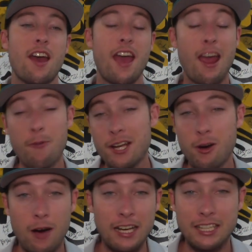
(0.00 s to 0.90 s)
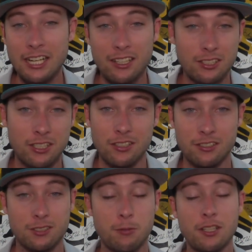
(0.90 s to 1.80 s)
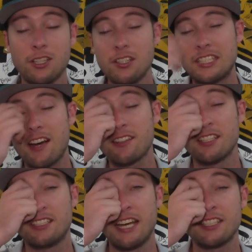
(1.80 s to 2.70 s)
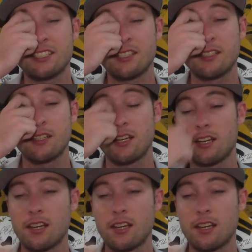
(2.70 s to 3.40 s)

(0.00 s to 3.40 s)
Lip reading: And we go out there and lose. We lose out in the desert.